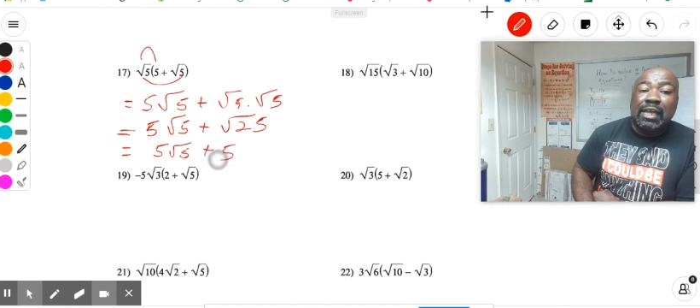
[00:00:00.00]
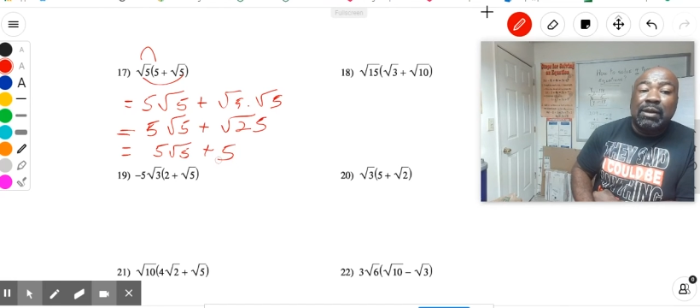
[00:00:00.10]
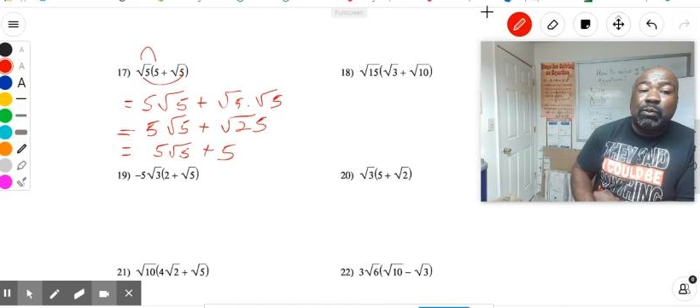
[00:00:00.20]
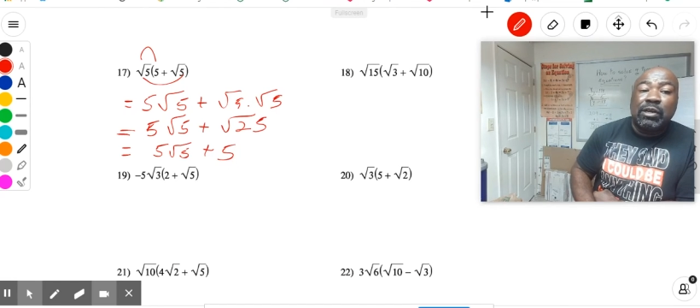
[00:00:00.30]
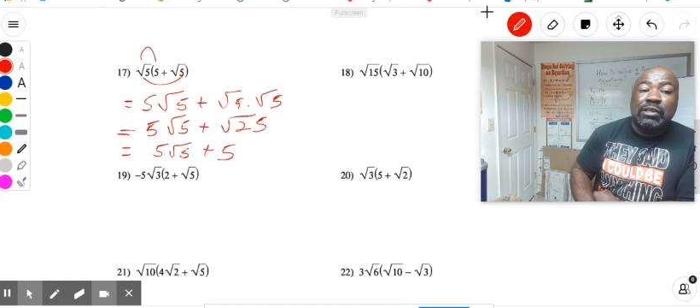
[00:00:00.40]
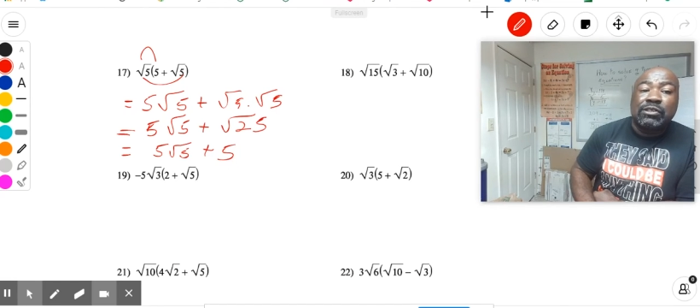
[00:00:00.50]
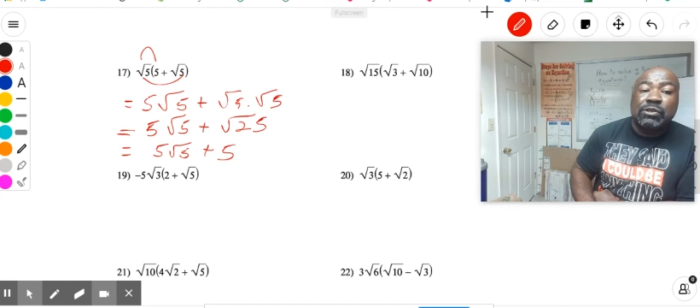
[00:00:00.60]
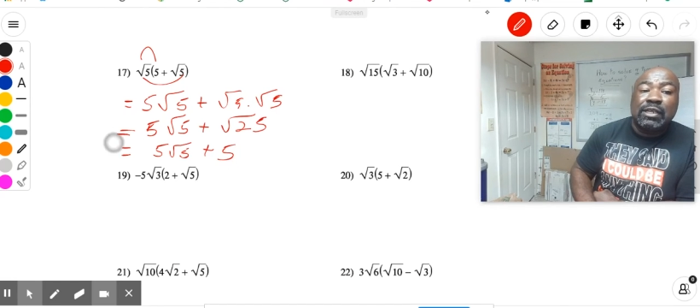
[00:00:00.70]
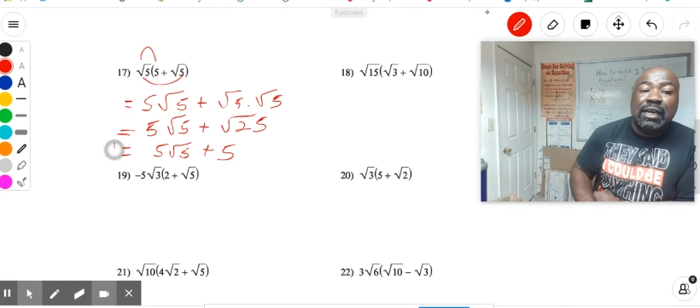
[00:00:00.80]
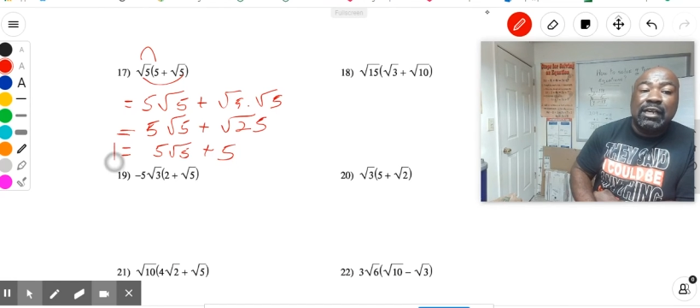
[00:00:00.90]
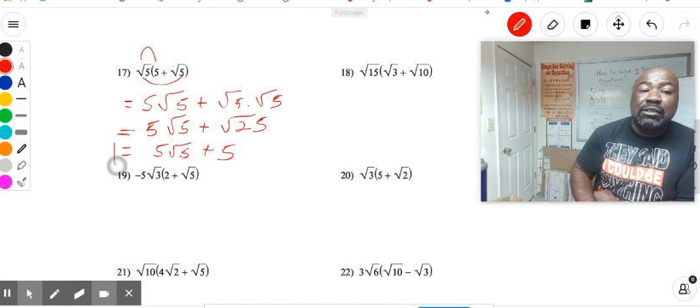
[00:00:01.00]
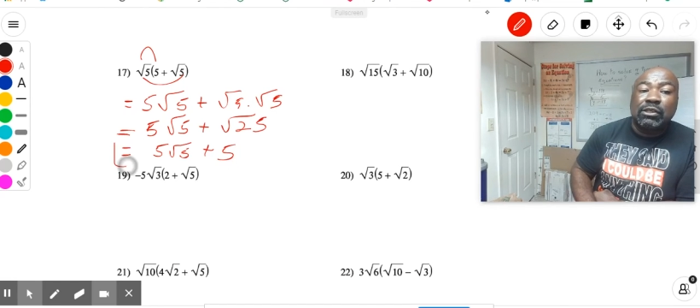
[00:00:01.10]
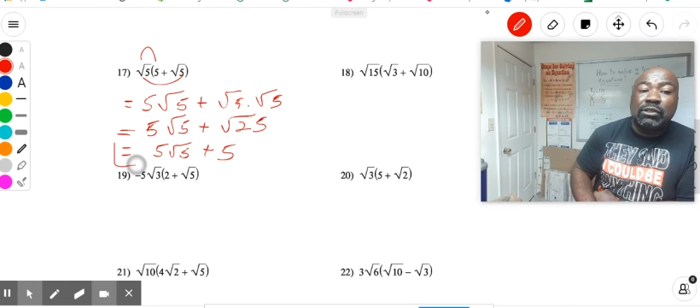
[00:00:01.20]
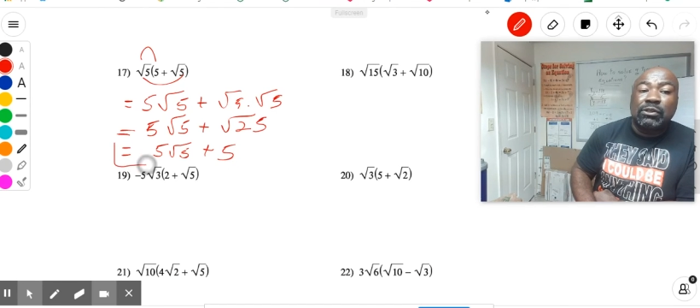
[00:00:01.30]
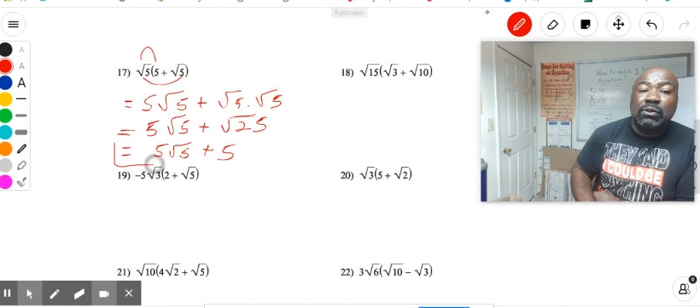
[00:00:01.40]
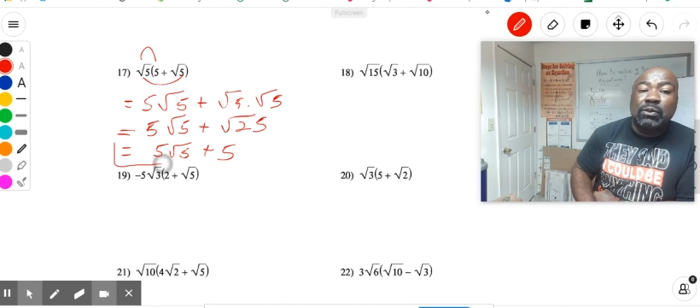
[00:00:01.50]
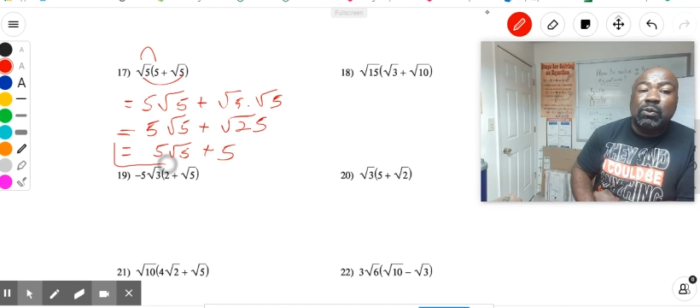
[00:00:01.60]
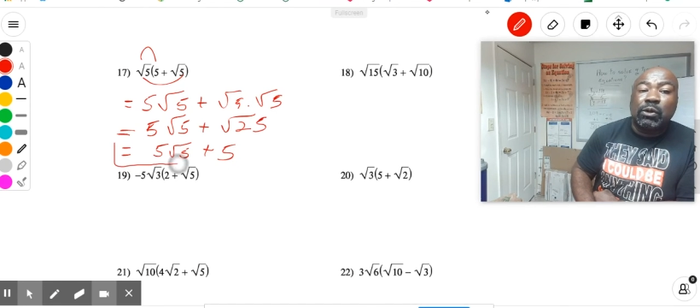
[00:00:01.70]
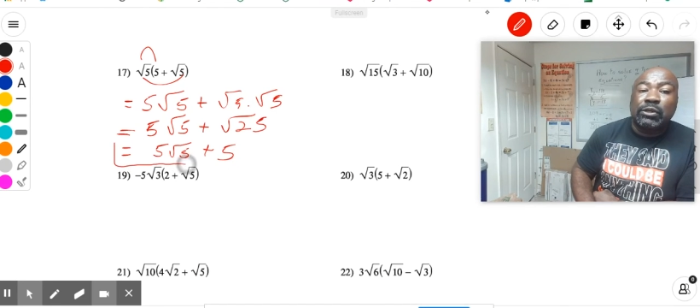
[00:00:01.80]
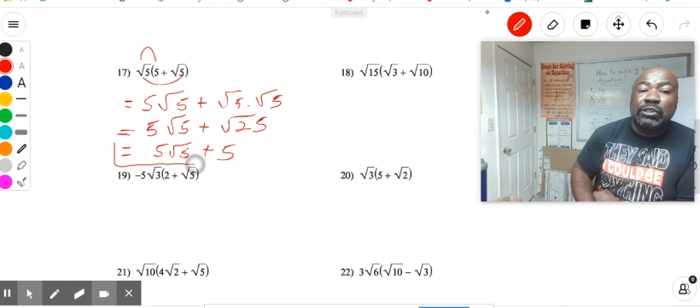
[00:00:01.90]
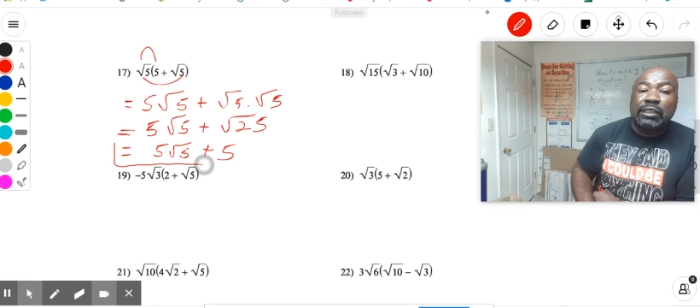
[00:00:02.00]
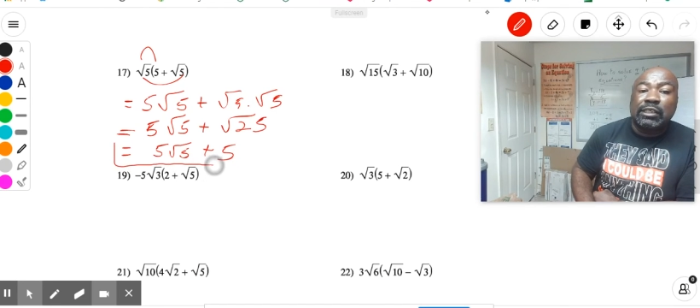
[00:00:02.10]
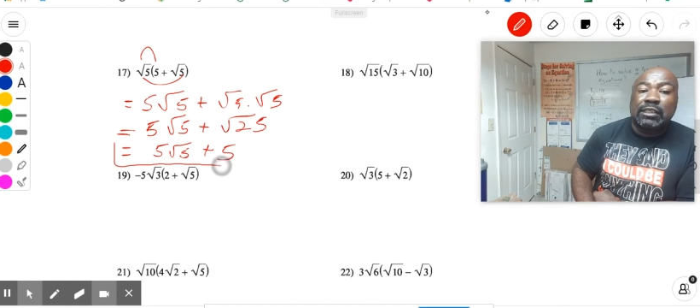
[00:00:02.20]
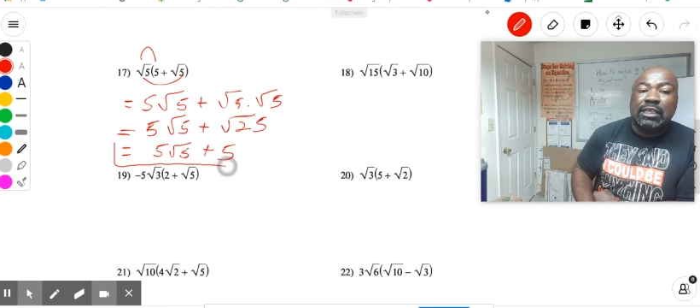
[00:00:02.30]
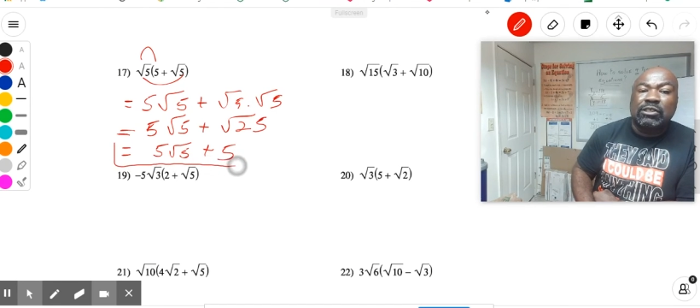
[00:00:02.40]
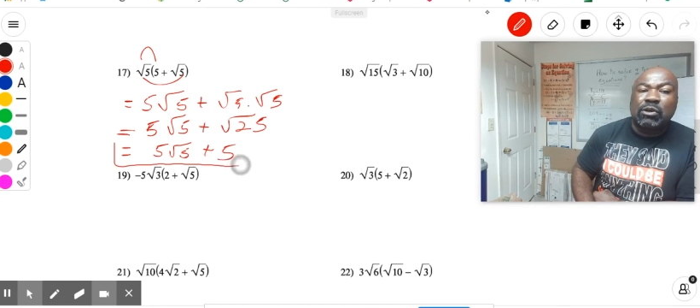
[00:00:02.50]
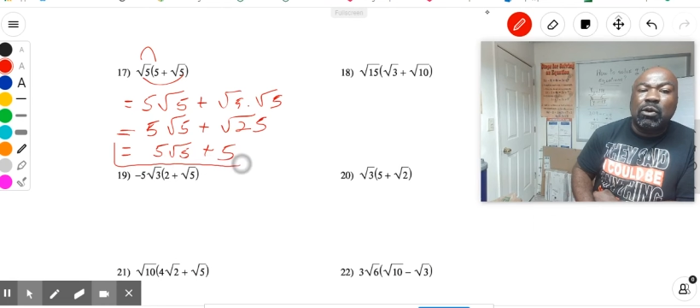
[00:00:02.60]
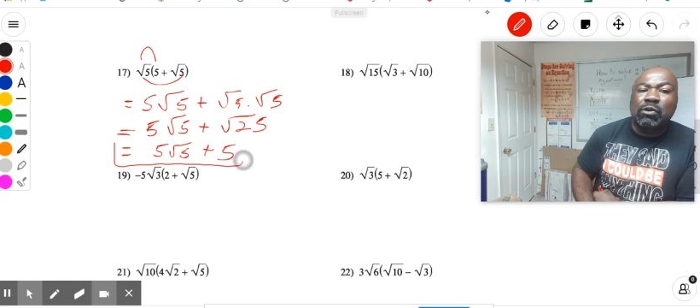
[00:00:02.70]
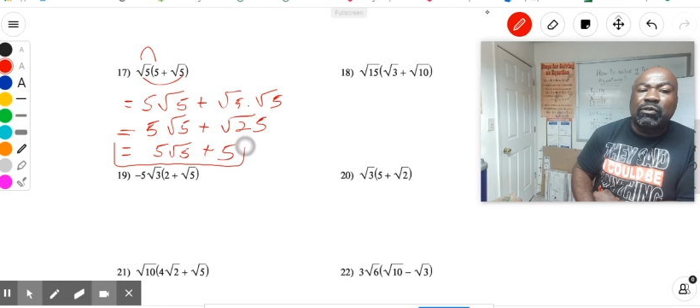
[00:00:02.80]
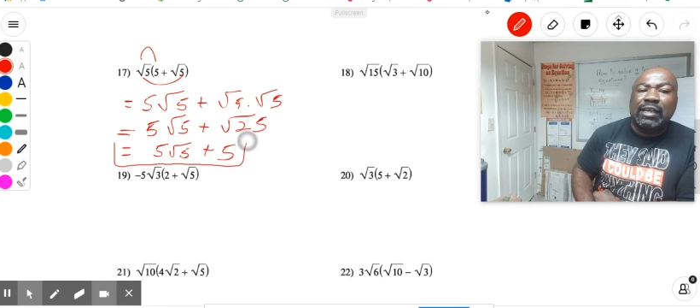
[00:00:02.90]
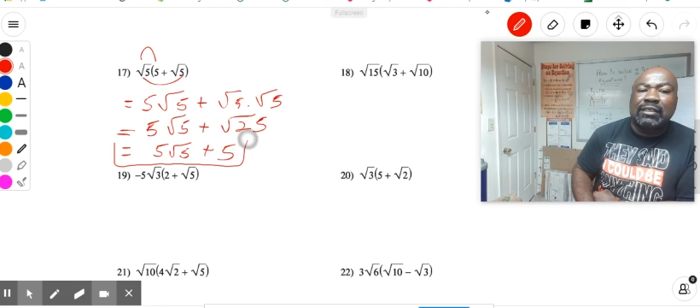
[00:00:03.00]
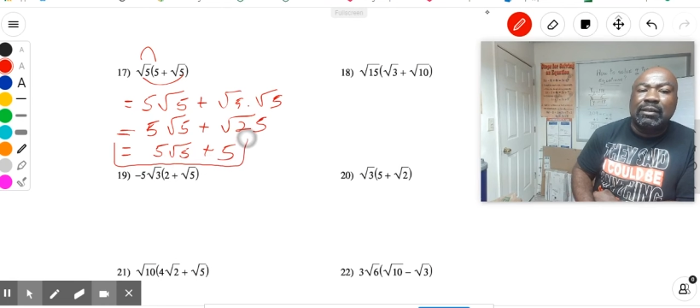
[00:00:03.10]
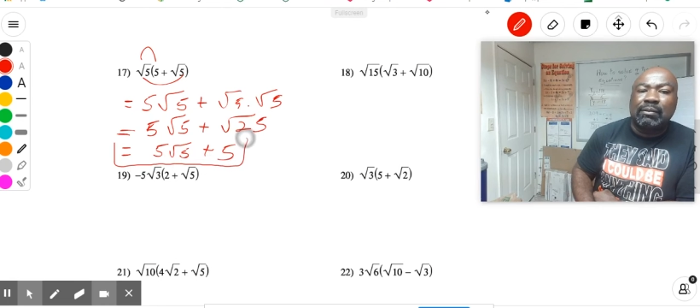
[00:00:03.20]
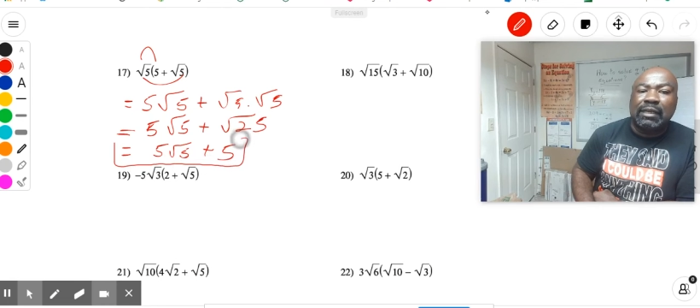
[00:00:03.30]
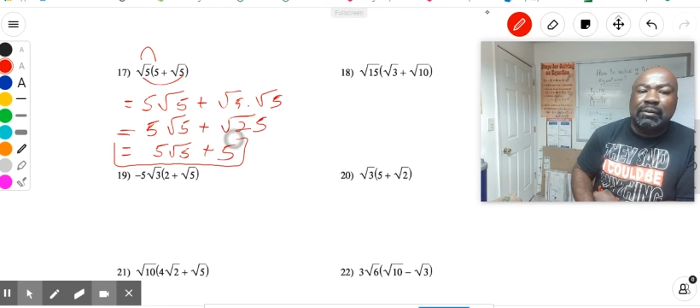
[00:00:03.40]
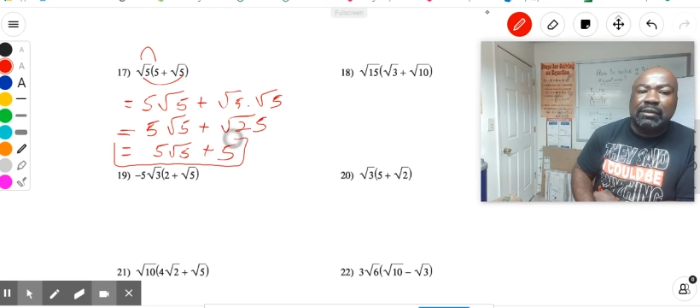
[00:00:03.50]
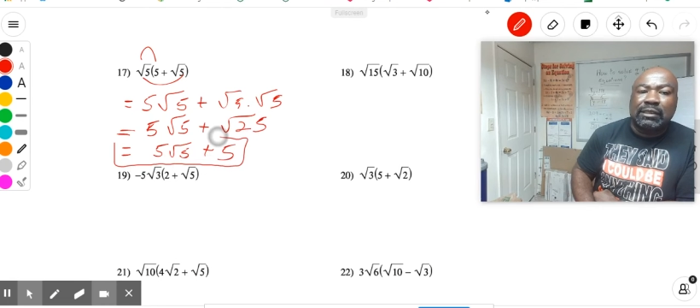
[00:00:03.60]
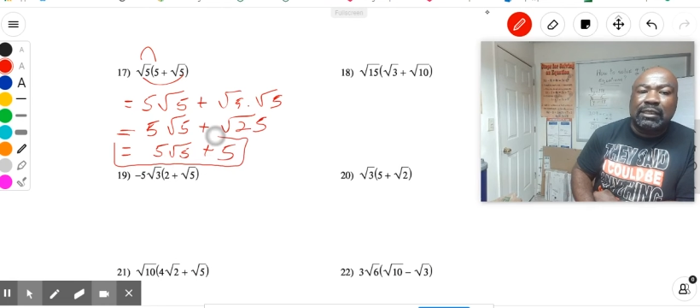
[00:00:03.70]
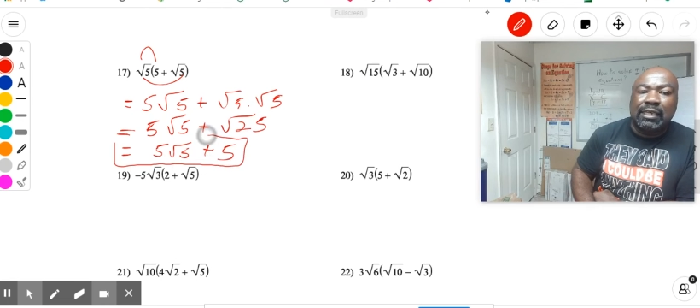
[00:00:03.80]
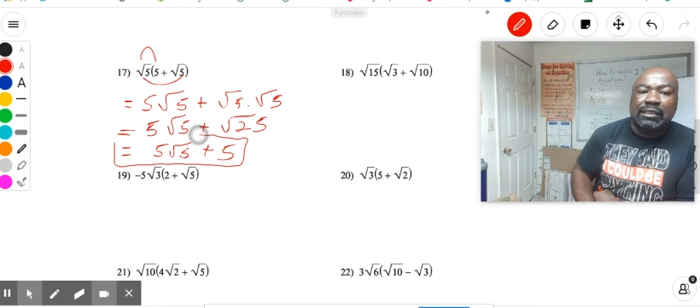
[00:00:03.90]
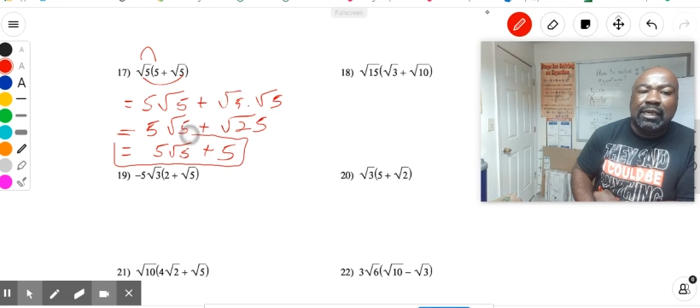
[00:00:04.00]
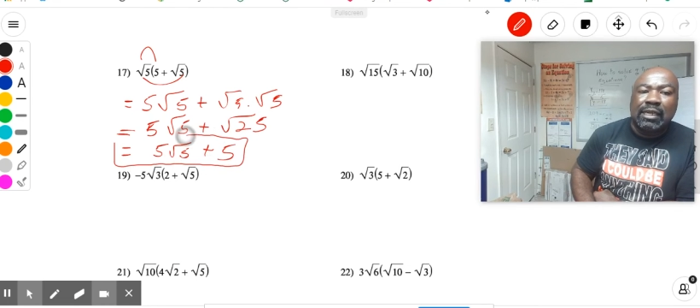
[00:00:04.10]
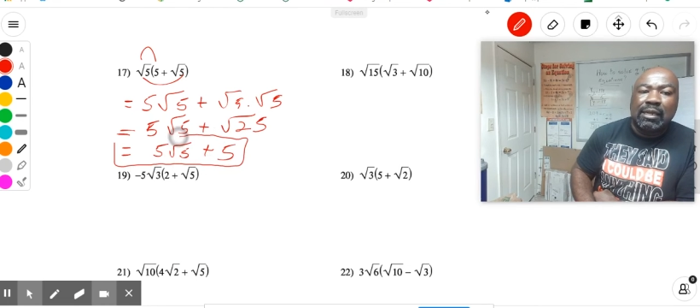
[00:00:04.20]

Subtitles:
And once you guys are doing worksheets, it's all right to make mistakes,